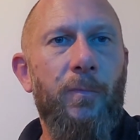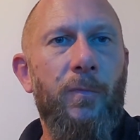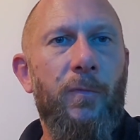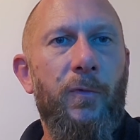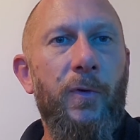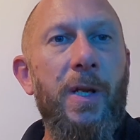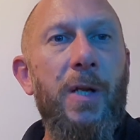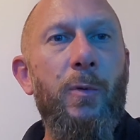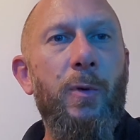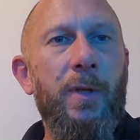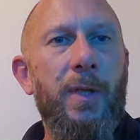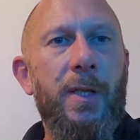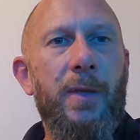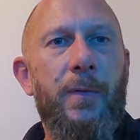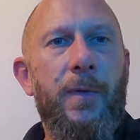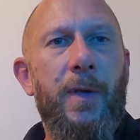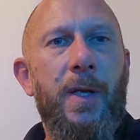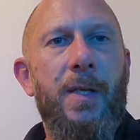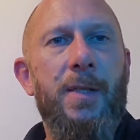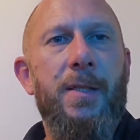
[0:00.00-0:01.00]
frequently
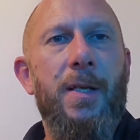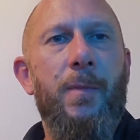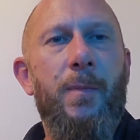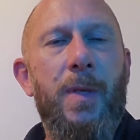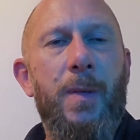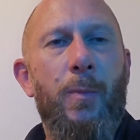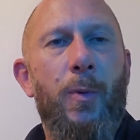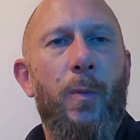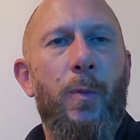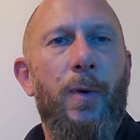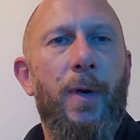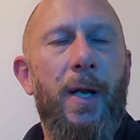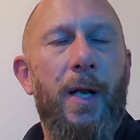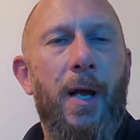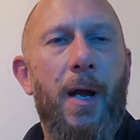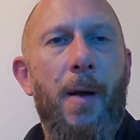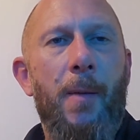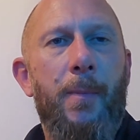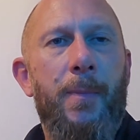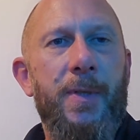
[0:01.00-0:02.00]
things that people bring
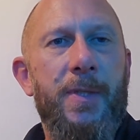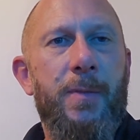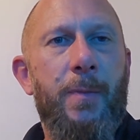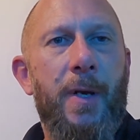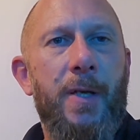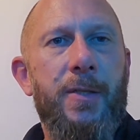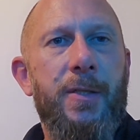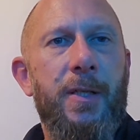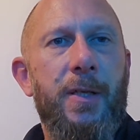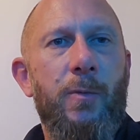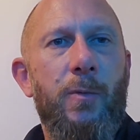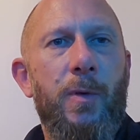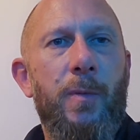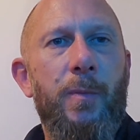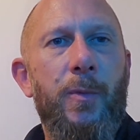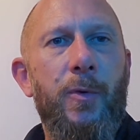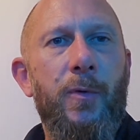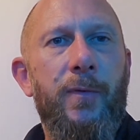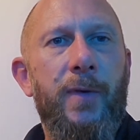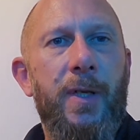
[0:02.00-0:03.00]
up, especially
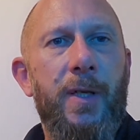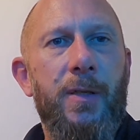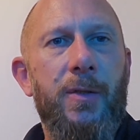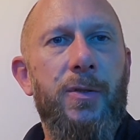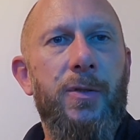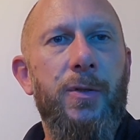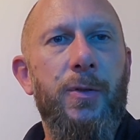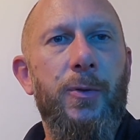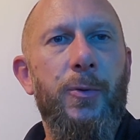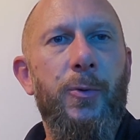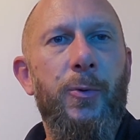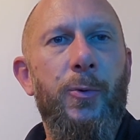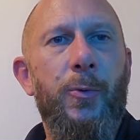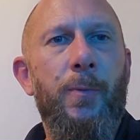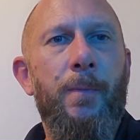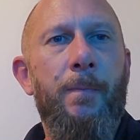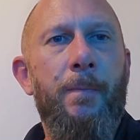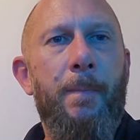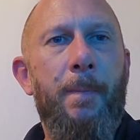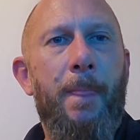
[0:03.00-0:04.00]
when moving
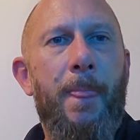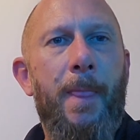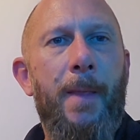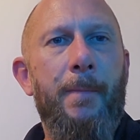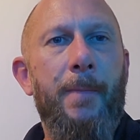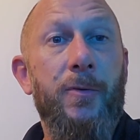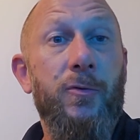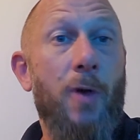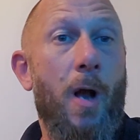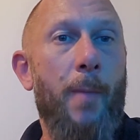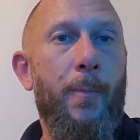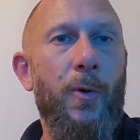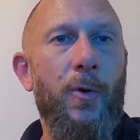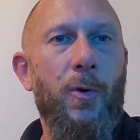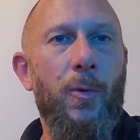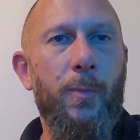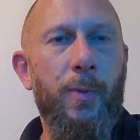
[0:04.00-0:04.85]
to a tropical